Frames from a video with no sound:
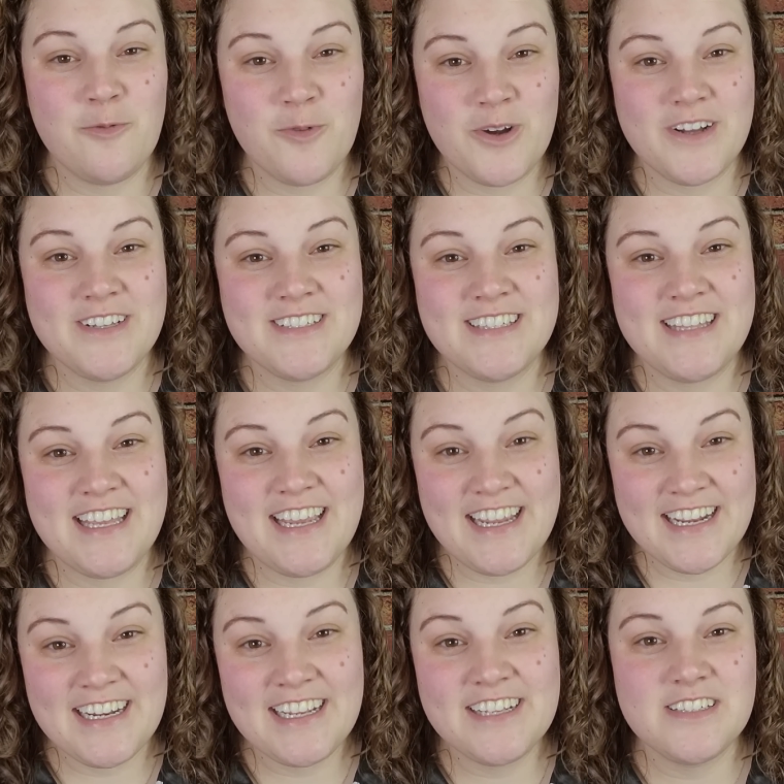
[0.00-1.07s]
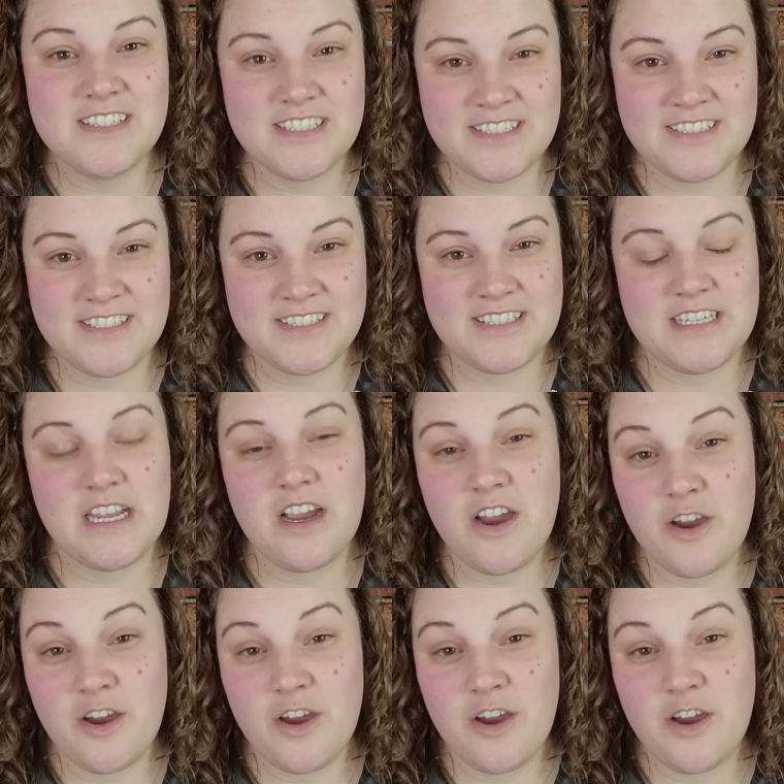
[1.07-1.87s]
was the inconsistency